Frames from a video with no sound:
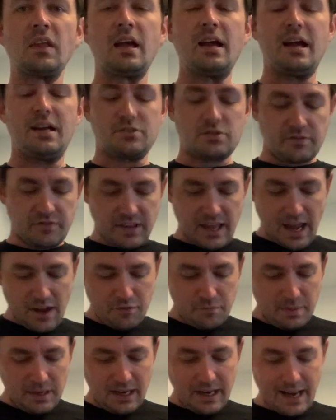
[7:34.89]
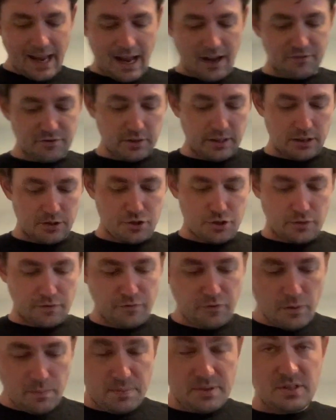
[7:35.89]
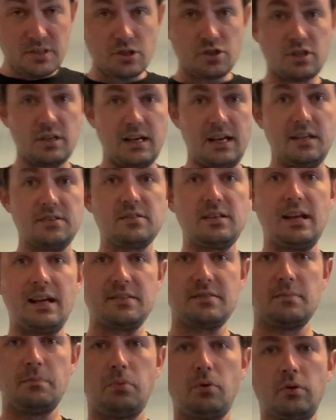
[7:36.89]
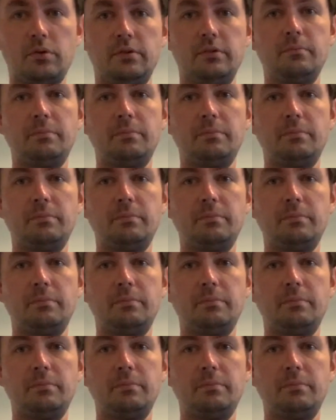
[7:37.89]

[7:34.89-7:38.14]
And so for the FBI half crouch, your foot position isn't as important.